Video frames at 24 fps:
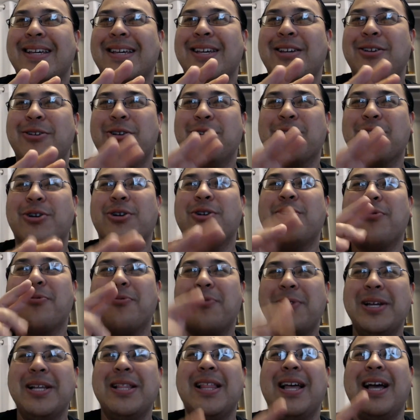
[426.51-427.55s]
You're going to
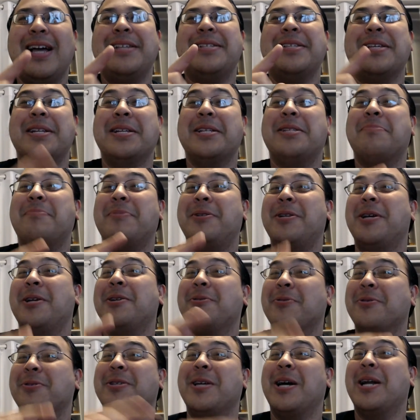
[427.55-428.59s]
realize that its
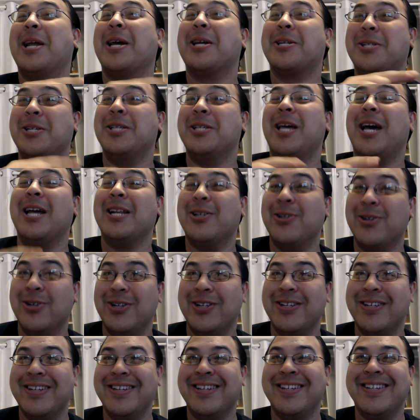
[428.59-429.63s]
potential is not actually that
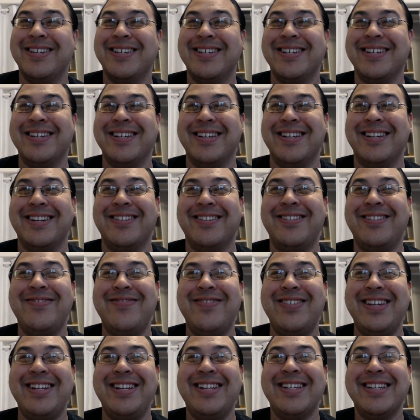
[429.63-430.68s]
good. You know what I
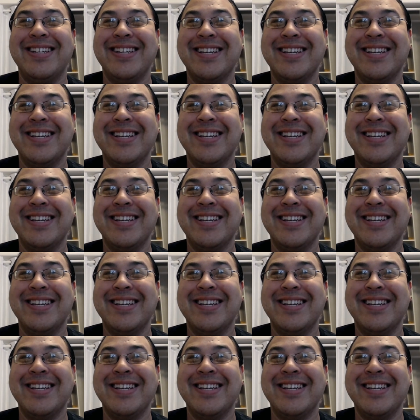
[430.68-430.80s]
mean?